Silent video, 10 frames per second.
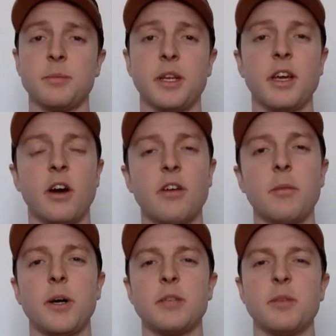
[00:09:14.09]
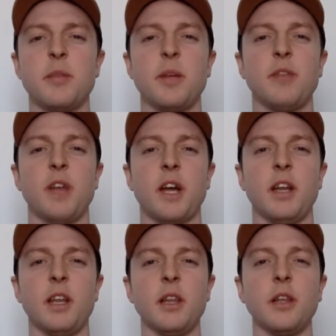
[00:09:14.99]
but he kind of reminds me a bit of like
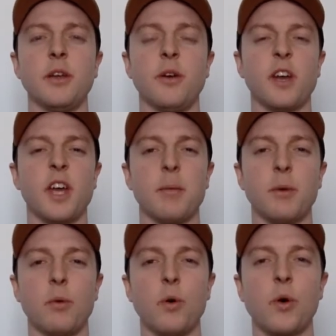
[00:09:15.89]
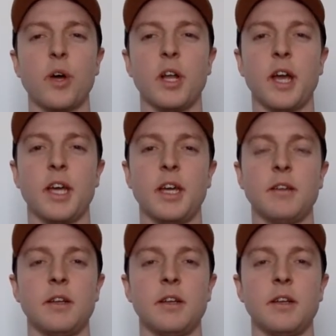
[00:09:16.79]
a Lillard or a Kemba Walker. Like he,